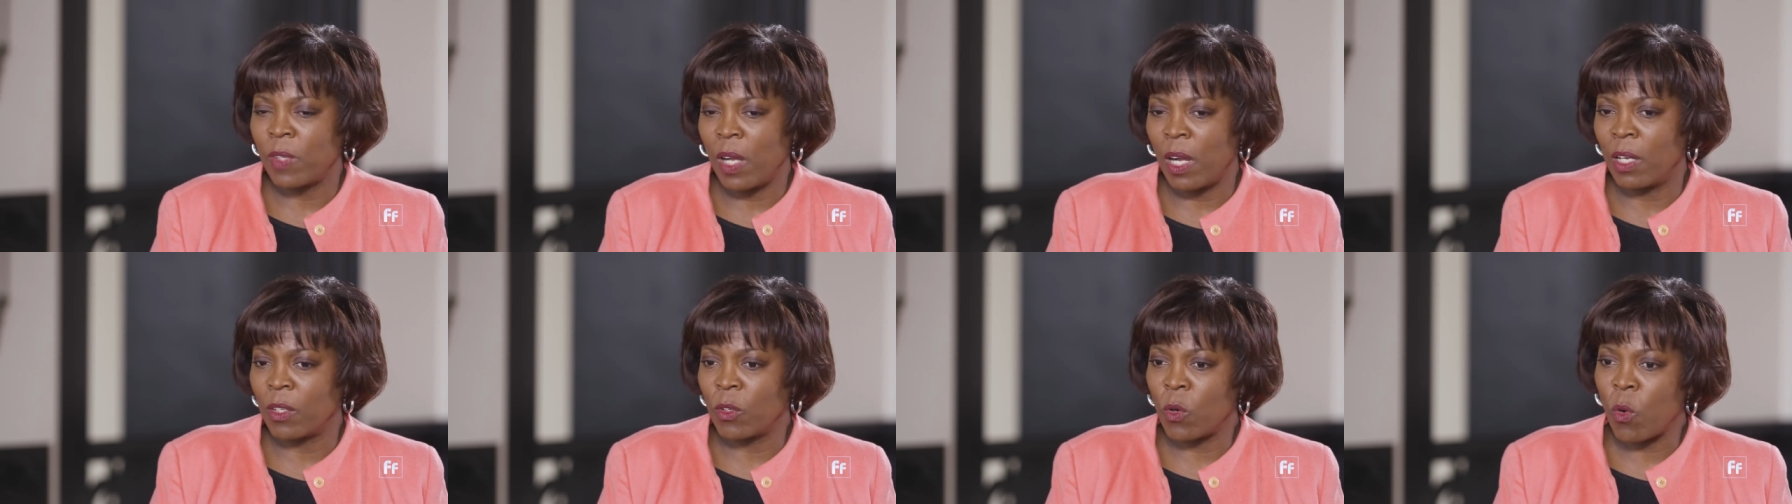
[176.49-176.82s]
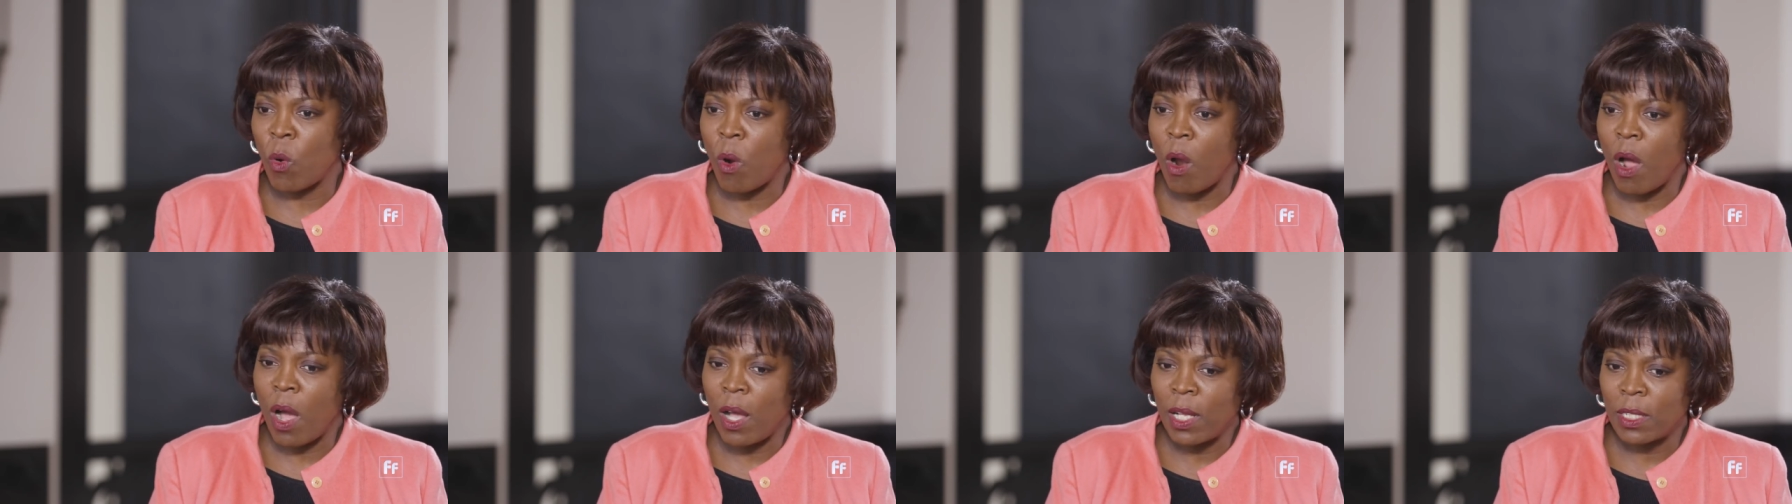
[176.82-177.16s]

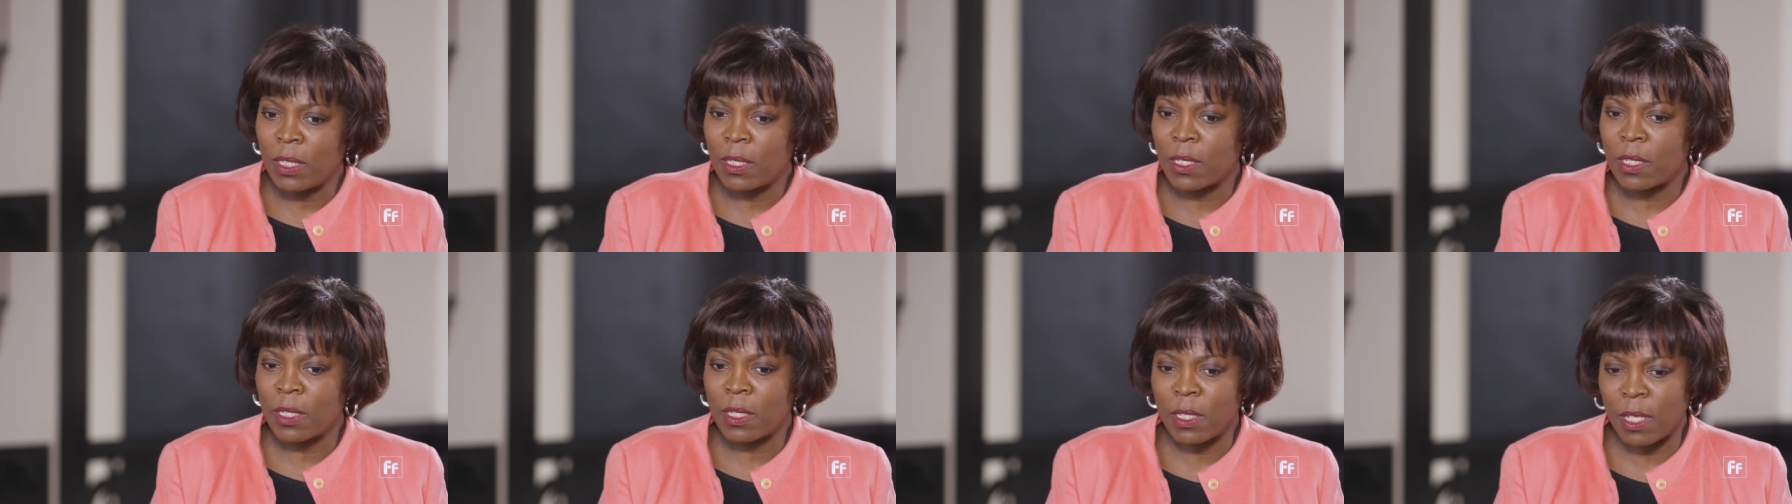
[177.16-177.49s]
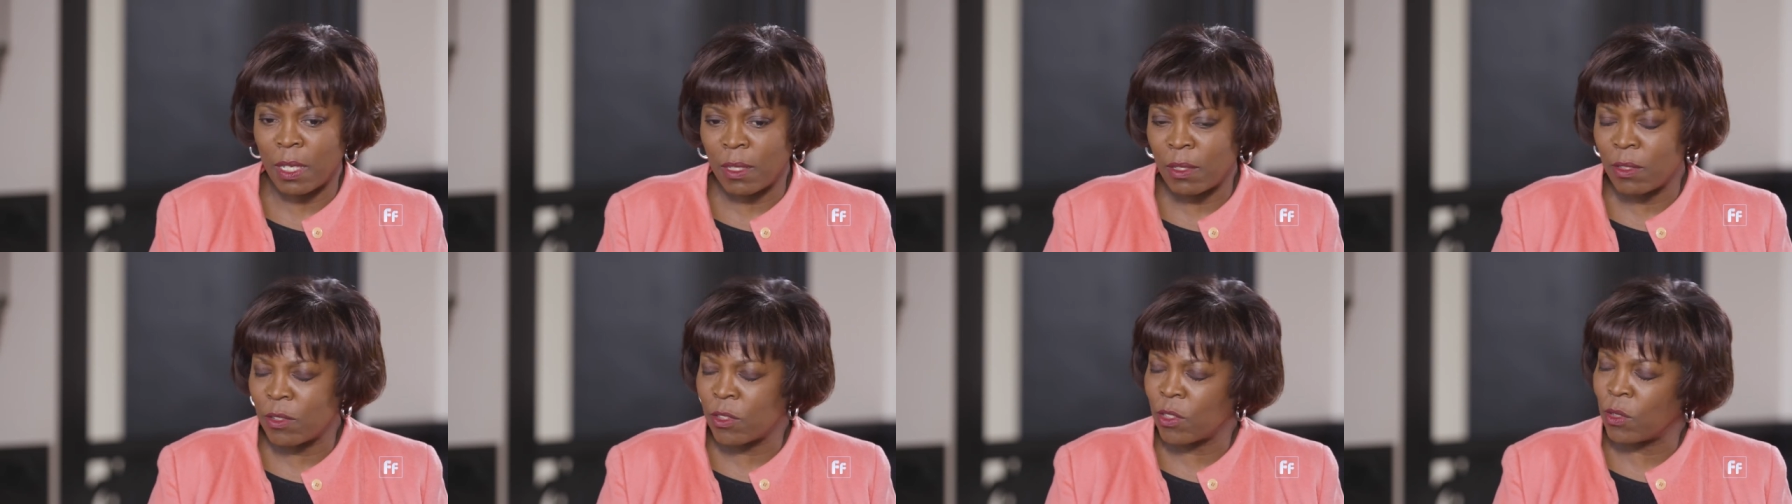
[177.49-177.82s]
across
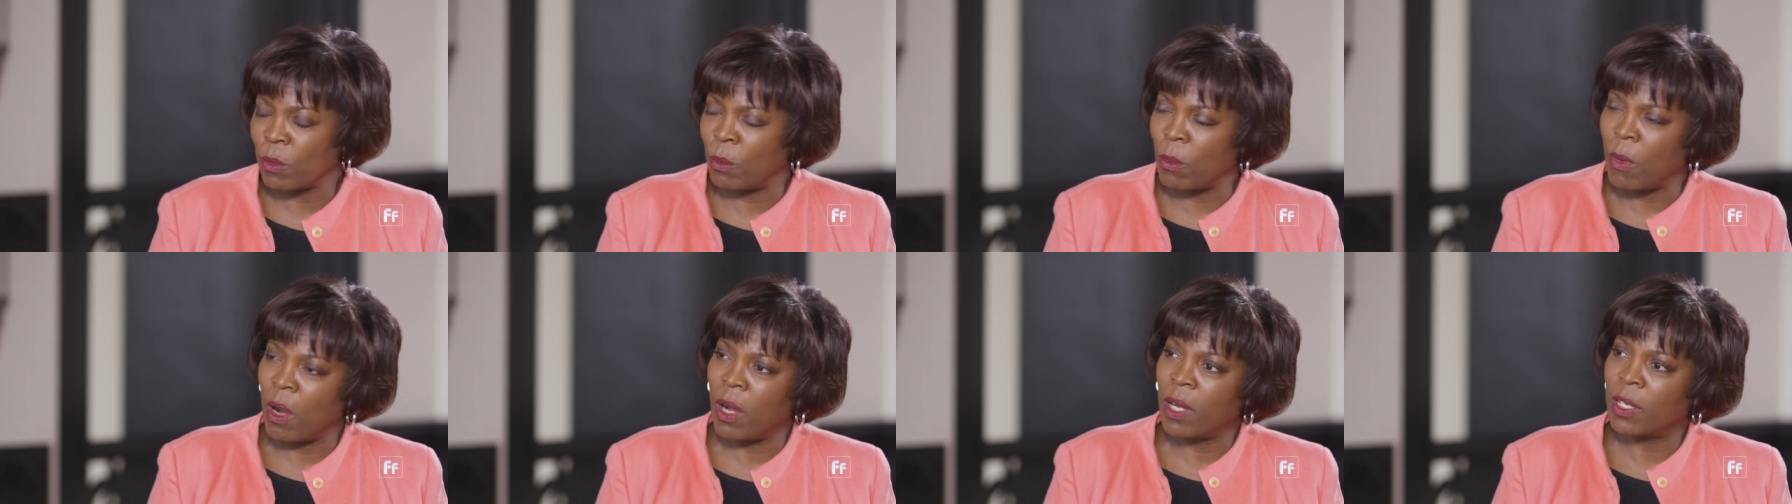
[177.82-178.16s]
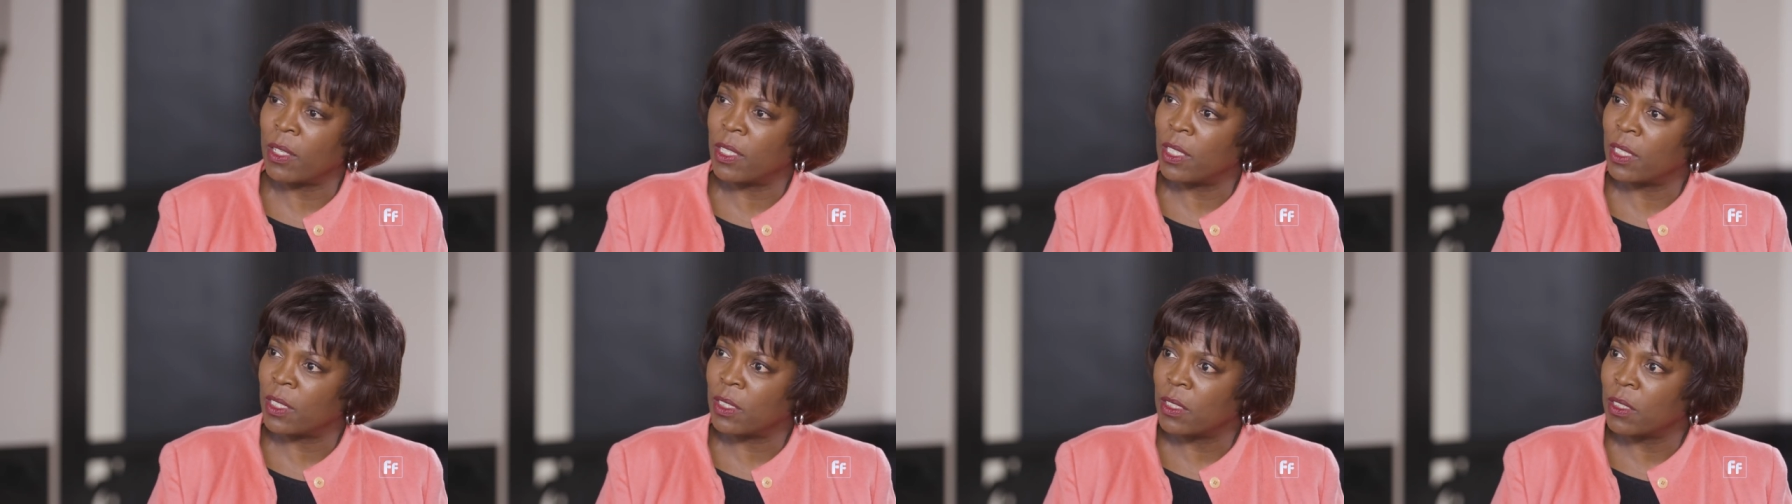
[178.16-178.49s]
southern
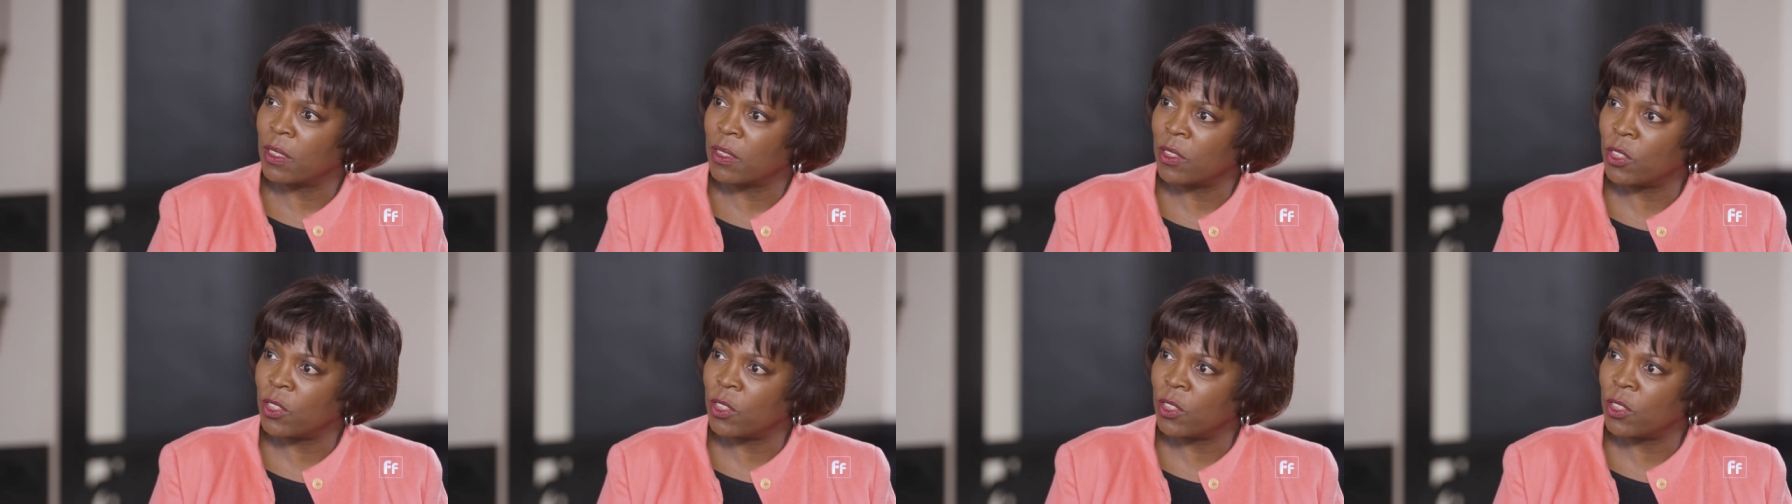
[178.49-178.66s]
Somalia